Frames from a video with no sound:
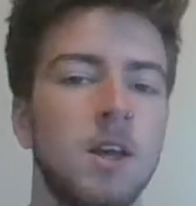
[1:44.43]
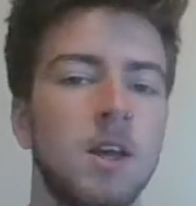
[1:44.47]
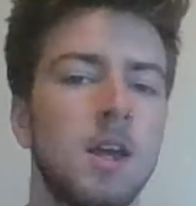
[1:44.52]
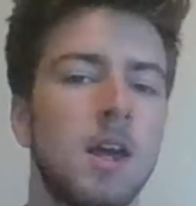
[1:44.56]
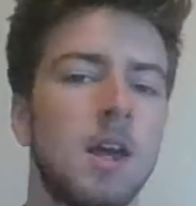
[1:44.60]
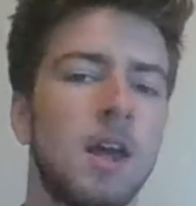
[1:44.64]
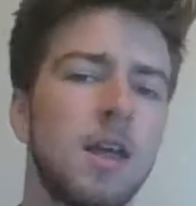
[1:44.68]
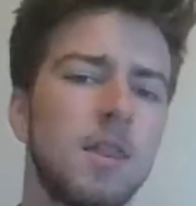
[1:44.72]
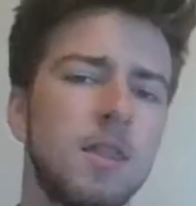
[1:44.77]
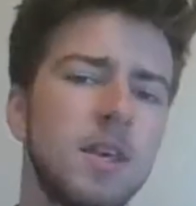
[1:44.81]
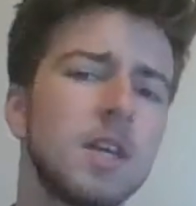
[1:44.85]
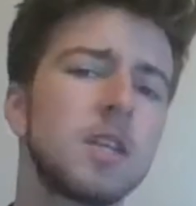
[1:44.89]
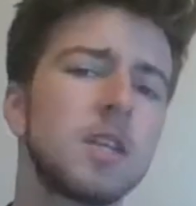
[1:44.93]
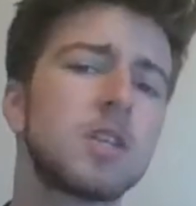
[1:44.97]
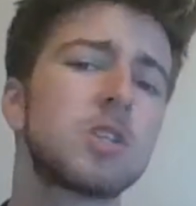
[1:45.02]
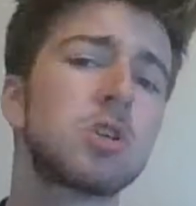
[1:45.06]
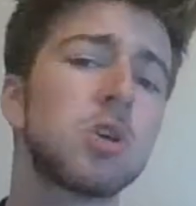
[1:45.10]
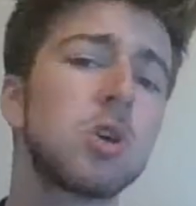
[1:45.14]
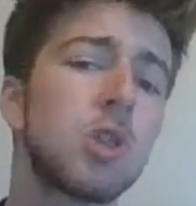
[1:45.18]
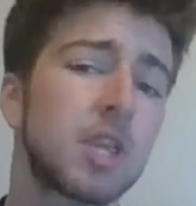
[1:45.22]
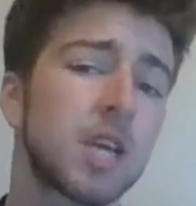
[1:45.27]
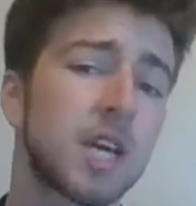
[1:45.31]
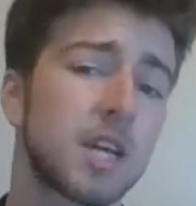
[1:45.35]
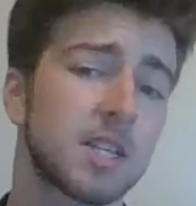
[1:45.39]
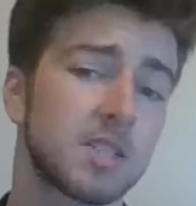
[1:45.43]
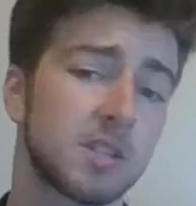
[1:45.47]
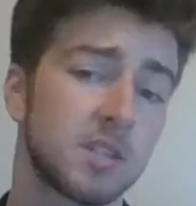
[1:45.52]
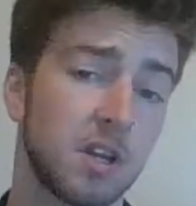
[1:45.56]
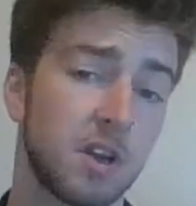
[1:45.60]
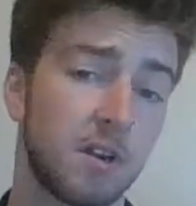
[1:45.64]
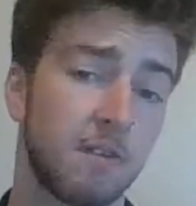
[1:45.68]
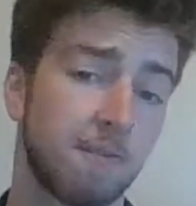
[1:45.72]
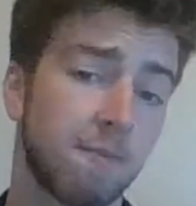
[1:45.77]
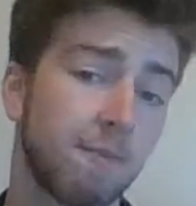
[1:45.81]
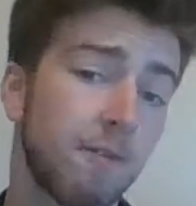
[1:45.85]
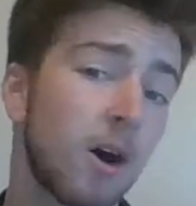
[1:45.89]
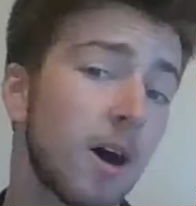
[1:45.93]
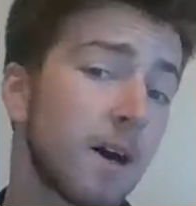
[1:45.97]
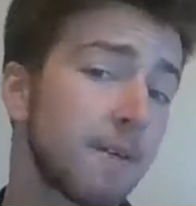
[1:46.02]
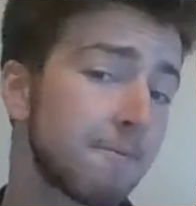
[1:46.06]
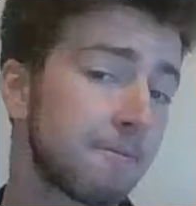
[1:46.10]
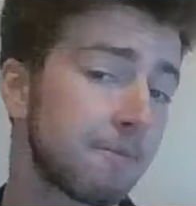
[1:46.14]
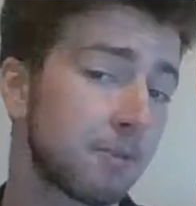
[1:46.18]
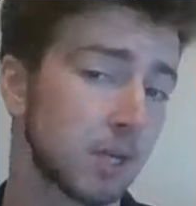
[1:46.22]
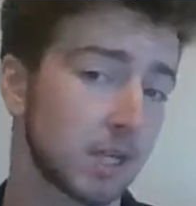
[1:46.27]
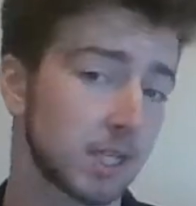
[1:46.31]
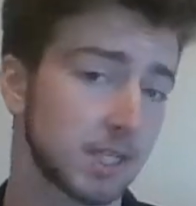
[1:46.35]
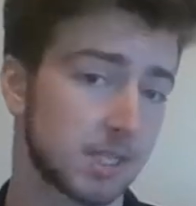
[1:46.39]
In the year
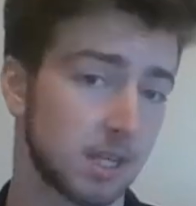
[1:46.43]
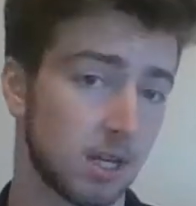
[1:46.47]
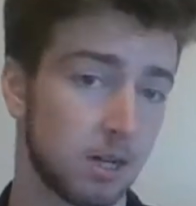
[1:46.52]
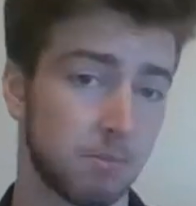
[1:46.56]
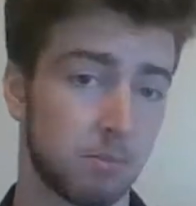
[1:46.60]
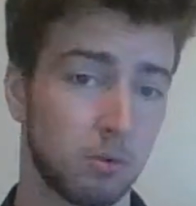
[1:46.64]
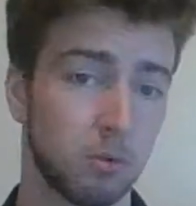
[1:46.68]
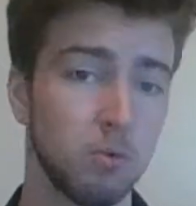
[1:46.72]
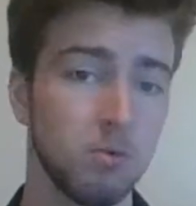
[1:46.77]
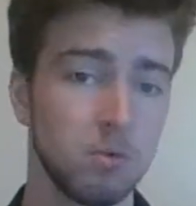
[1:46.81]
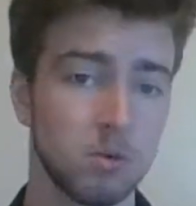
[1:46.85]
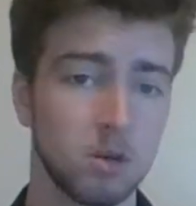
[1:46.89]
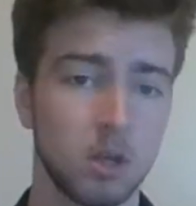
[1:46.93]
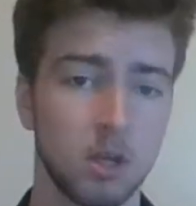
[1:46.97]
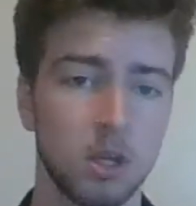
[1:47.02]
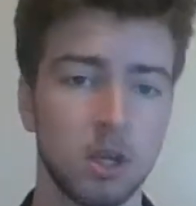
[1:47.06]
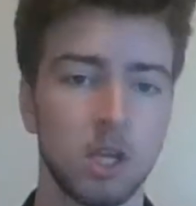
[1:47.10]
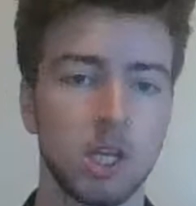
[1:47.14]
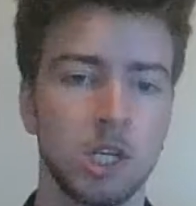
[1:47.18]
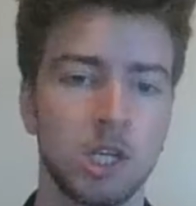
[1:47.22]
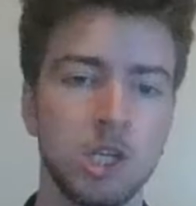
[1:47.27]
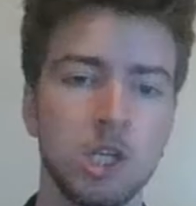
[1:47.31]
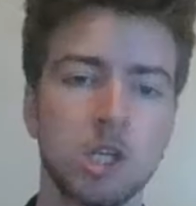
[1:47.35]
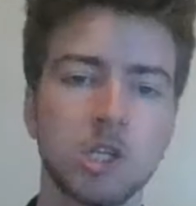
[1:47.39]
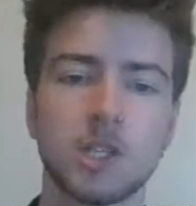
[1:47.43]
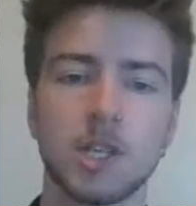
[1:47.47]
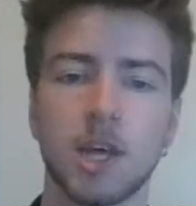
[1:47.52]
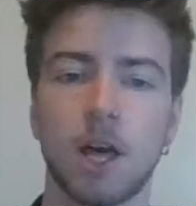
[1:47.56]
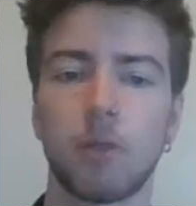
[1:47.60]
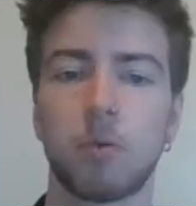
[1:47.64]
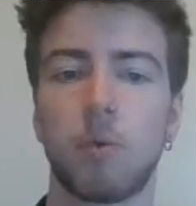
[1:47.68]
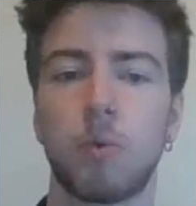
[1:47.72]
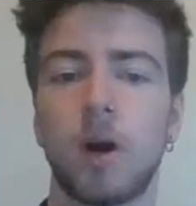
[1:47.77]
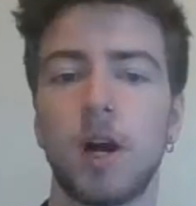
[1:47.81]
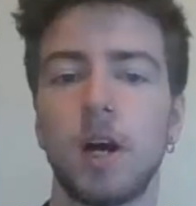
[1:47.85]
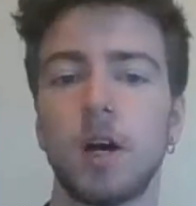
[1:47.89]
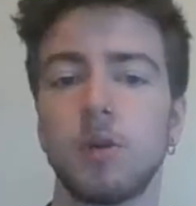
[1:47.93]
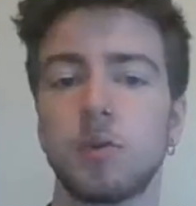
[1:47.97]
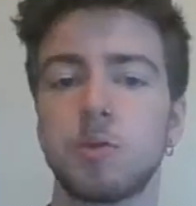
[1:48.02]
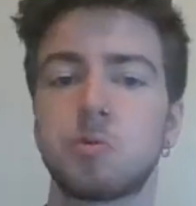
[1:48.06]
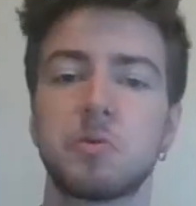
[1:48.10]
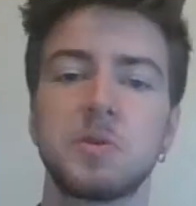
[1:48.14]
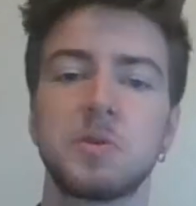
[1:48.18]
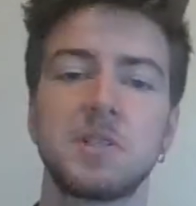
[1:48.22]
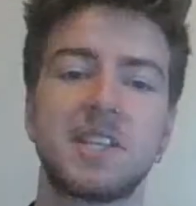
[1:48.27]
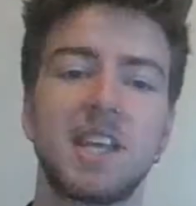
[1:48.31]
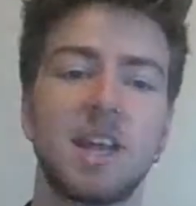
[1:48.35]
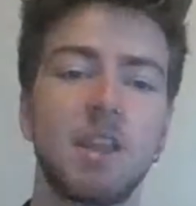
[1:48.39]
2005, for example, New South Wales
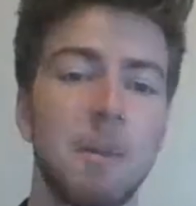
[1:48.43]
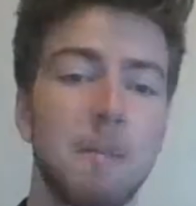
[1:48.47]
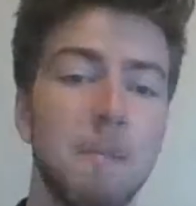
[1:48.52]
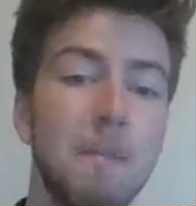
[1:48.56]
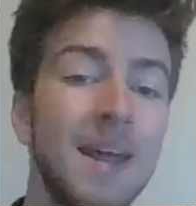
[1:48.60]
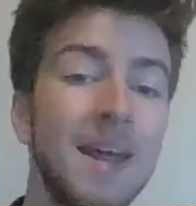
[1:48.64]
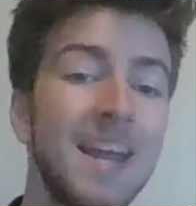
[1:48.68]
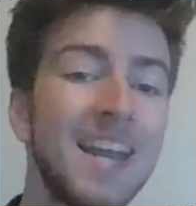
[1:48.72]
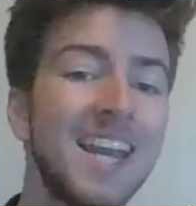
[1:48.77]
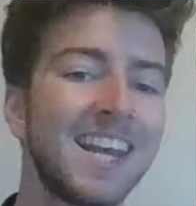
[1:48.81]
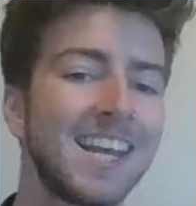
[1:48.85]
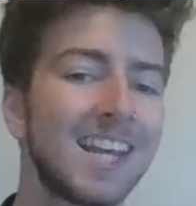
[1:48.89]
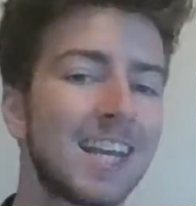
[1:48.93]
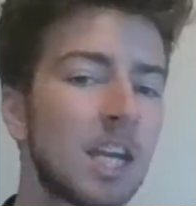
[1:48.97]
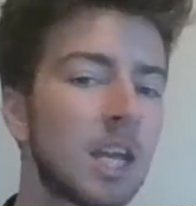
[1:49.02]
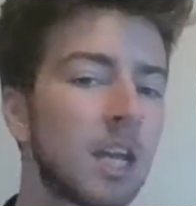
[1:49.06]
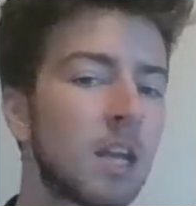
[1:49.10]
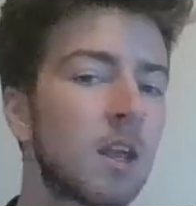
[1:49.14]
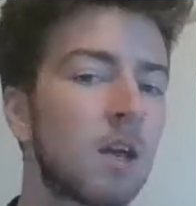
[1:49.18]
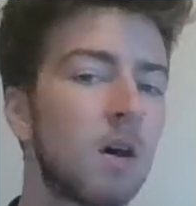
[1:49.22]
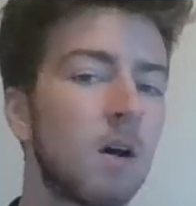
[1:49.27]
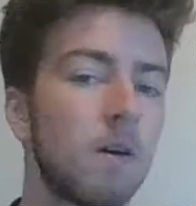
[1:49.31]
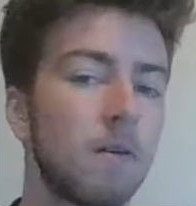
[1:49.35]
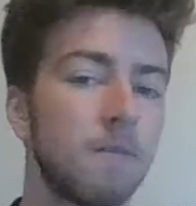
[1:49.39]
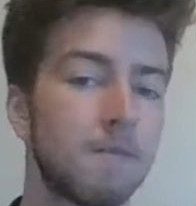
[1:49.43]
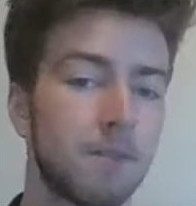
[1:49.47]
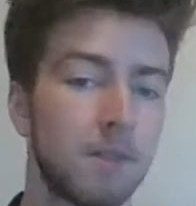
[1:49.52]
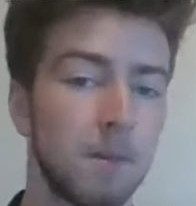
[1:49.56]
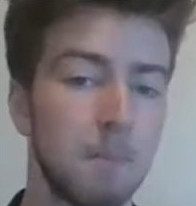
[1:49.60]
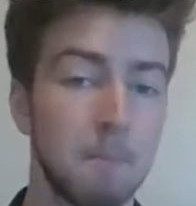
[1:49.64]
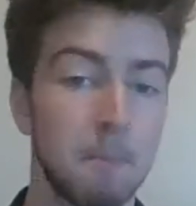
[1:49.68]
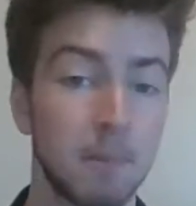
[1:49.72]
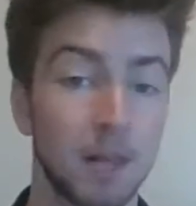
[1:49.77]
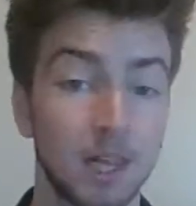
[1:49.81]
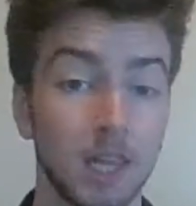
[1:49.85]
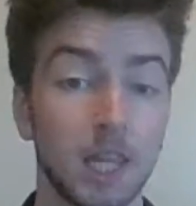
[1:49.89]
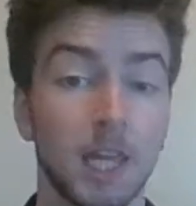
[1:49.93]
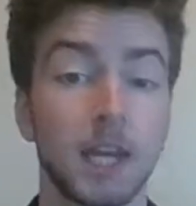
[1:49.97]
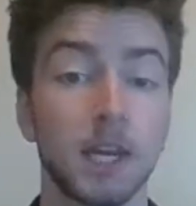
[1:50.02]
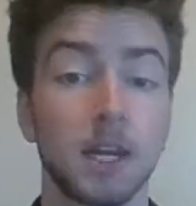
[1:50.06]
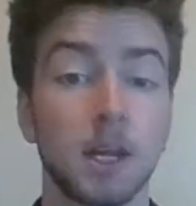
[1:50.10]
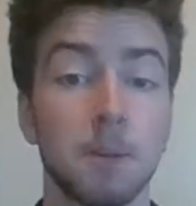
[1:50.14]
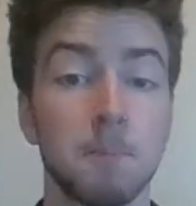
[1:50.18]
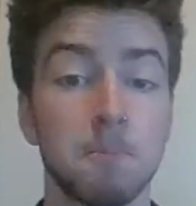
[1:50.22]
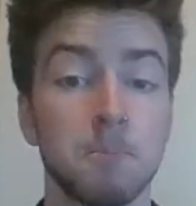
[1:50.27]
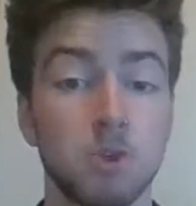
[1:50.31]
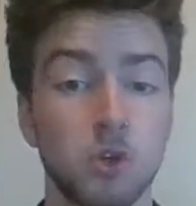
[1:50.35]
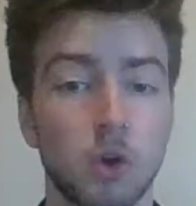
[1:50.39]
was in the median of the
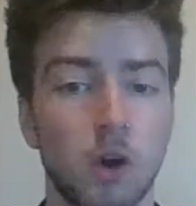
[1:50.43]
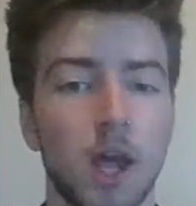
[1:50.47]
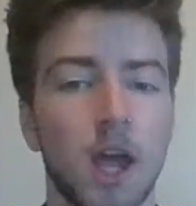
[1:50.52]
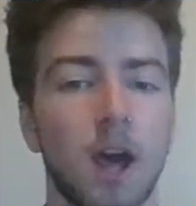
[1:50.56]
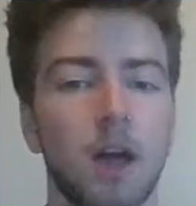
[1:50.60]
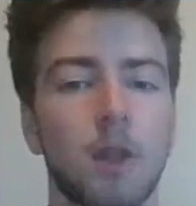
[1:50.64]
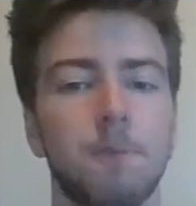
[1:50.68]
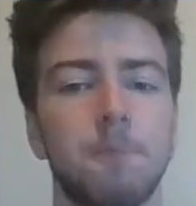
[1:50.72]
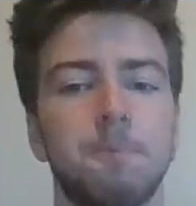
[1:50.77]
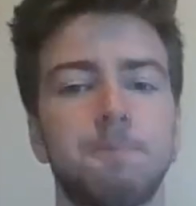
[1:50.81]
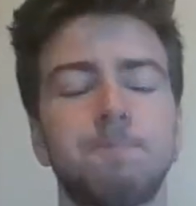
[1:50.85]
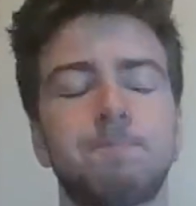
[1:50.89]
Millennium Drought,